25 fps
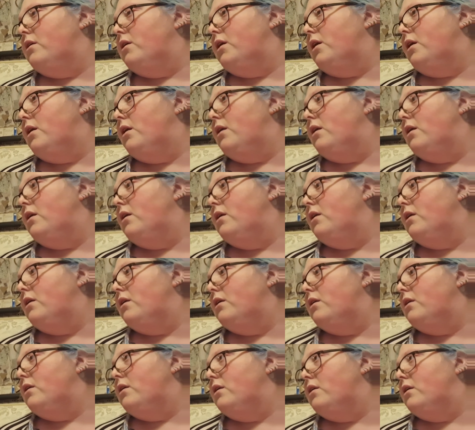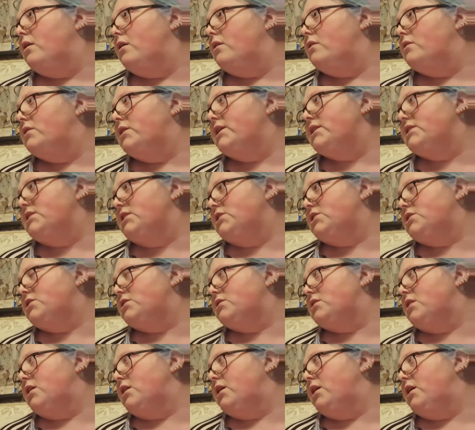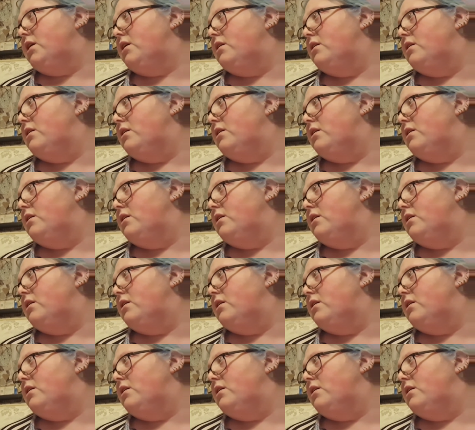Yeah. Think she's just done it?